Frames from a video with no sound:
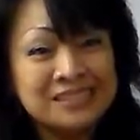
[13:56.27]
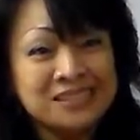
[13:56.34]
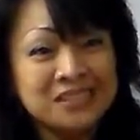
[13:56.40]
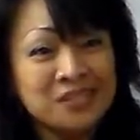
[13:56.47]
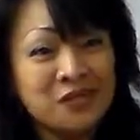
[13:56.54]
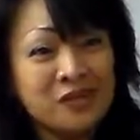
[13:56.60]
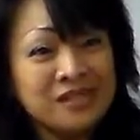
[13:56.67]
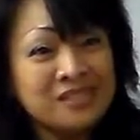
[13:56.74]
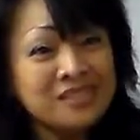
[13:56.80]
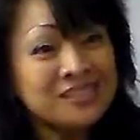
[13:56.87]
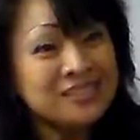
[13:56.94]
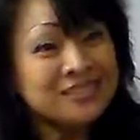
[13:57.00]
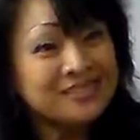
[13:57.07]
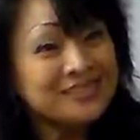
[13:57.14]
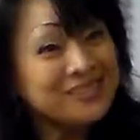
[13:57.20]
So I
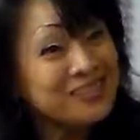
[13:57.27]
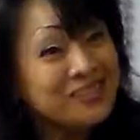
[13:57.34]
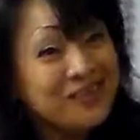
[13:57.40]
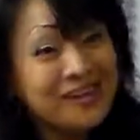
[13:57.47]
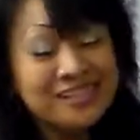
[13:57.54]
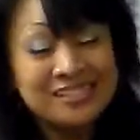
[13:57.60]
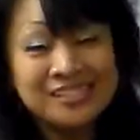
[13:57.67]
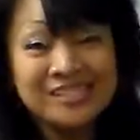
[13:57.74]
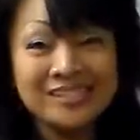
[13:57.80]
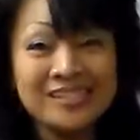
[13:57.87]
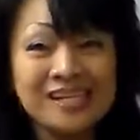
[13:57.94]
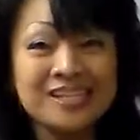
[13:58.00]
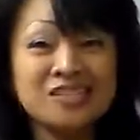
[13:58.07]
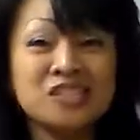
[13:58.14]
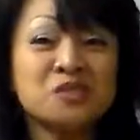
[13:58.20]
just, you know, I
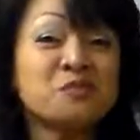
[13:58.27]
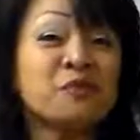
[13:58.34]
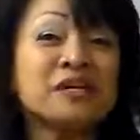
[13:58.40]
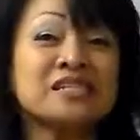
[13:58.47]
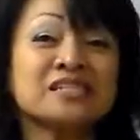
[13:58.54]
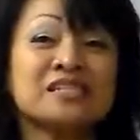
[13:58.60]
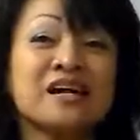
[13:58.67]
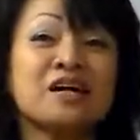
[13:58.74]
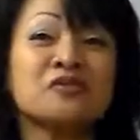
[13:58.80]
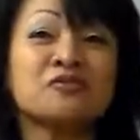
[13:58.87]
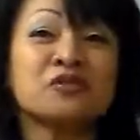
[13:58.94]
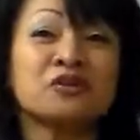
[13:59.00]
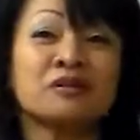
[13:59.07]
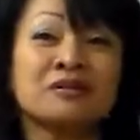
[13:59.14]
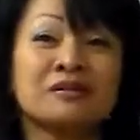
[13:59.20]
just I just praise
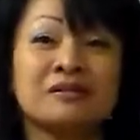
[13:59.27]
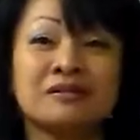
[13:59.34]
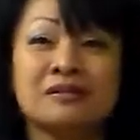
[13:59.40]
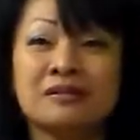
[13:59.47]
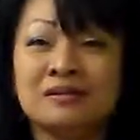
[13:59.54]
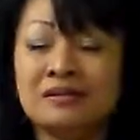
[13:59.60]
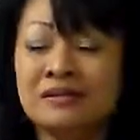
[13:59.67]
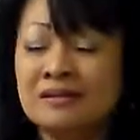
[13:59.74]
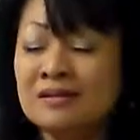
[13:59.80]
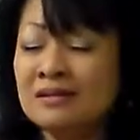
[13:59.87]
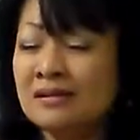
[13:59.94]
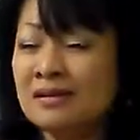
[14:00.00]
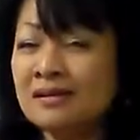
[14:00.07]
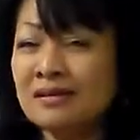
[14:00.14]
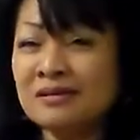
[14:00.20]
God for,
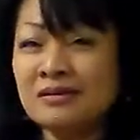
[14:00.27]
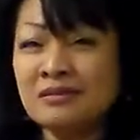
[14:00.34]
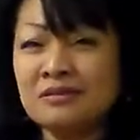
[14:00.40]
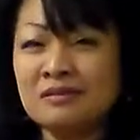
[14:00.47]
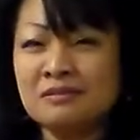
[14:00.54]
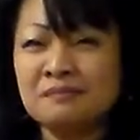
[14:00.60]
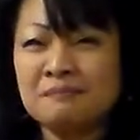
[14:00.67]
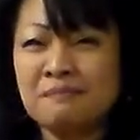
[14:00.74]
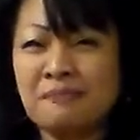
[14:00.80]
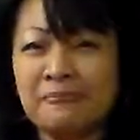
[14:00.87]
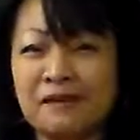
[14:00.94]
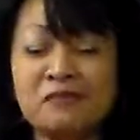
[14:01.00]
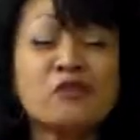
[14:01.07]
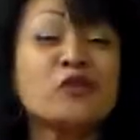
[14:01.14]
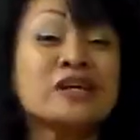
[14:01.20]
uh,
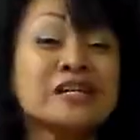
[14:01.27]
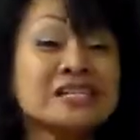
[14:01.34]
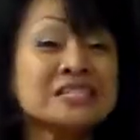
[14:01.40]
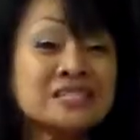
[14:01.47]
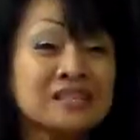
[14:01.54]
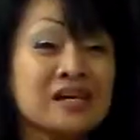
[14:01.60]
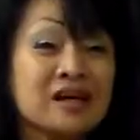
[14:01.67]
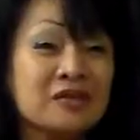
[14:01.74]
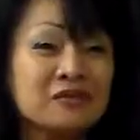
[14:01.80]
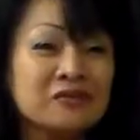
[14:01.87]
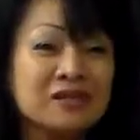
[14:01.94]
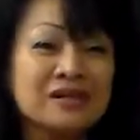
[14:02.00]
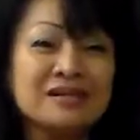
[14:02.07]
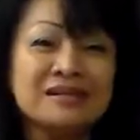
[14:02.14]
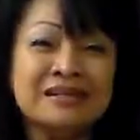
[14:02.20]
for His love.
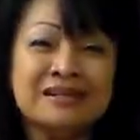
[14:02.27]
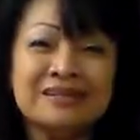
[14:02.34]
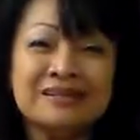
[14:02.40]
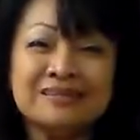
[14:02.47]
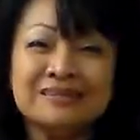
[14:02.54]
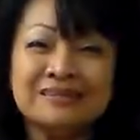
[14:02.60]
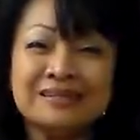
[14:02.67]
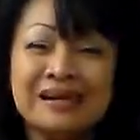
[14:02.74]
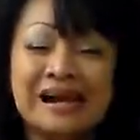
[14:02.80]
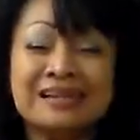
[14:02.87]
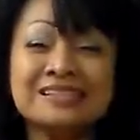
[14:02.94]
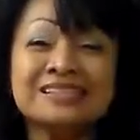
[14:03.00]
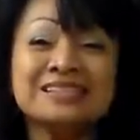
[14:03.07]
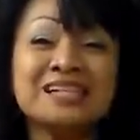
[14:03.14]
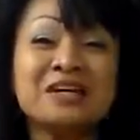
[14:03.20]

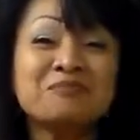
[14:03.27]
Had it